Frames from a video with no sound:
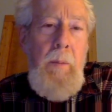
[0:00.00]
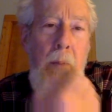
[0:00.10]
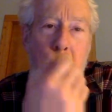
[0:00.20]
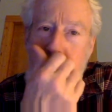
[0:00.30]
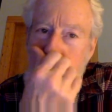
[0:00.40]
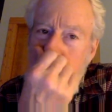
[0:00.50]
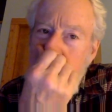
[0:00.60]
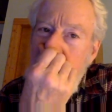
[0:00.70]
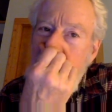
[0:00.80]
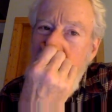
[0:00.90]

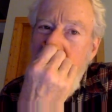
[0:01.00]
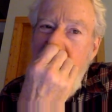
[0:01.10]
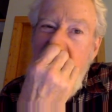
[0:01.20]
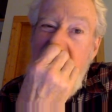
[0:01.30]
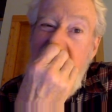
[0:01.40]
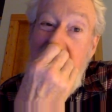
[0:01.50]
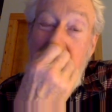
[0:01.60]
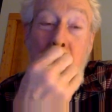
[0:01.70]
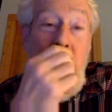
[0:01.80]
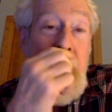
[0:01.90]
Where are things
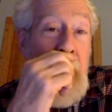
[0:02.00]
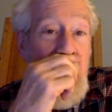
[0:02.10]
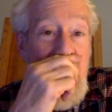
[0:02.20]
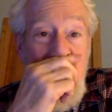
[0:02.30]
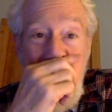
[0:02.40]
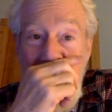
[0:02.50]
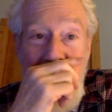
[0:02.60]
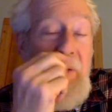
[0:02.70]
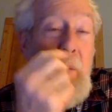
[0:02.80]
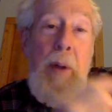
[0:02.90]
moving? How
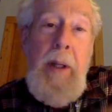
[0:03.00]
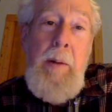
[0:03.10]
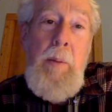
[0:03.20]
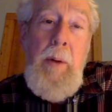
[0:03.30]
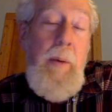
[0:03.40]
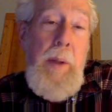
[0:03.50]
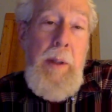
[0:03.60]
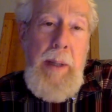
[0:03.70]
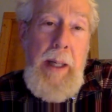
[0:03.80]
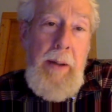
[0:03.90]
does the wind, what are the
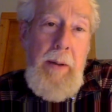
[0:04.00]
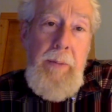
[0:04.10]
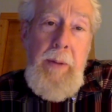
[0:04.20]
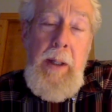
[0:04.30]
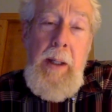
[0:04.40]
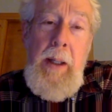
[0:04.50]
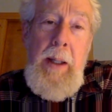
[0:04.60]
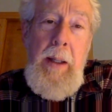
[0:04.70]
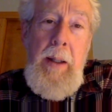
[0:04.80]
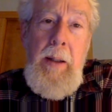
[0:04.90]
wind patterns?
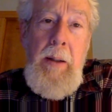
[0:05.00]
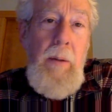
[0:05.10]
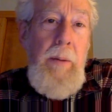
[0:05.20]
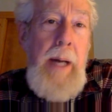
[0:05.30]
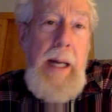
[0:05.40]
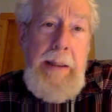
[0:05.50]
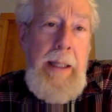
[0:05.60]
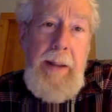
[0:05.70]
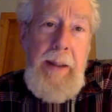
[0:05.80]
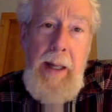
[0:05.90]
You'll not
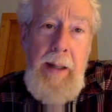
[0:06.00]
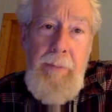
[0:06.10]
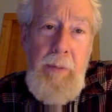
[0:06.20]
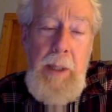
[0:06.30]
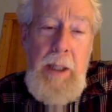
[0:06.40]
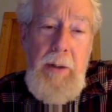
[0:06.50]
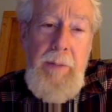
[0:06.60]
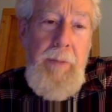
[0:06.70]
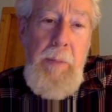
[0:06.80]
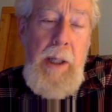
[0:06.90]
get that information
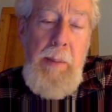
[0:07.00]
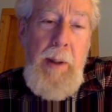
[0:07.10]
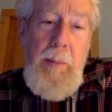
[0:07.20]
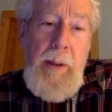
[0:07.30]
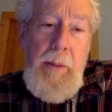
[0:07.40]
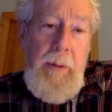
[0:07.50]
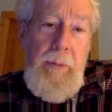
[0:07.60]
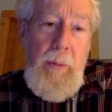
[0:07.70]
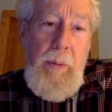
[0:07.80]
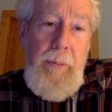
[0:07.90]
from any public
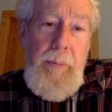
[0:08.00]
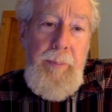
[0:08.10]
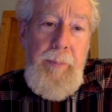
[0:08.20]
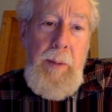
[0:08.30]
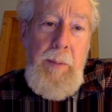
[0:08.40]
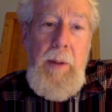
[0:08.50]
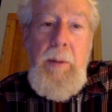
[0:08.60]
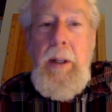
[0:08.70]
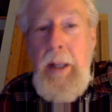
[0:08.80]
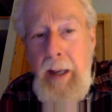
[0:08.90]
resource. You
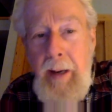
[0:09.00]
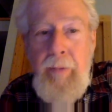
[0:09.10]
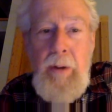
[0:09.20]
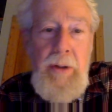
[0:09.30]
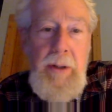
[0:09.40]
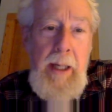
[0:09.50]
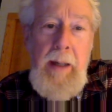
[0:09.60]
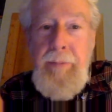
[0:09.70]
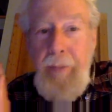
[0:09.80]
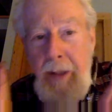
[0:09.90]
can get average
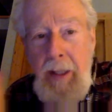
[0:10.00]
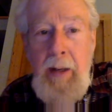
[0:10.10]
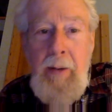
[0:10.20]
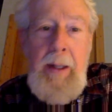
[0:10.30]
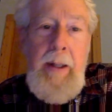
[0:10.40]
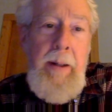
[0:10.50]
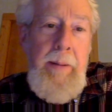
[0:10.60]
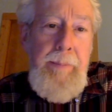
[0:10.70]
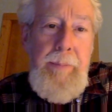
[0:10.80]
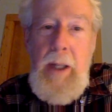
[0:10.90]
data for the area,
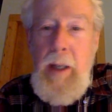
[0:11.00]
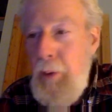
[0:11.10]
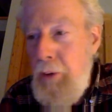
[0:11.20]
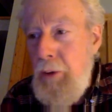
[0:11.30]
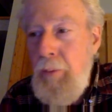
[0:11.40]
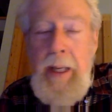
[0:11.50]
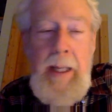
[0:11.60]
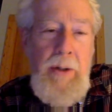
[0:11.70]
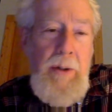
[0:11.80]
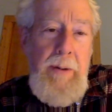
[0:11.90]
temperature
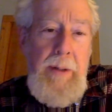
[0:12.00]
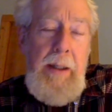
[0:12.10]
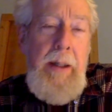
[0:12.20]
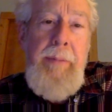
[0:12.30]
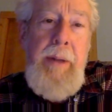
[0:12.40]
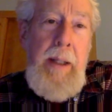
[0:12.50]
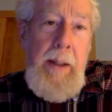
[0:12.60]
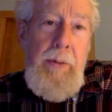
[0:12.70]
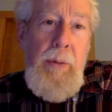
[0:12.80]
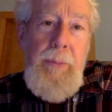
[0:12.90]
ranges, that kind of thing.
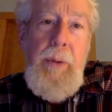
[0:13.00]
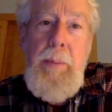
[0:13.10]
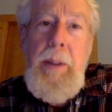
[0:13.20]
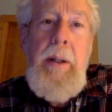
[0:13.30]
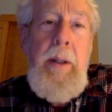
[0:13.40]
That's useful. But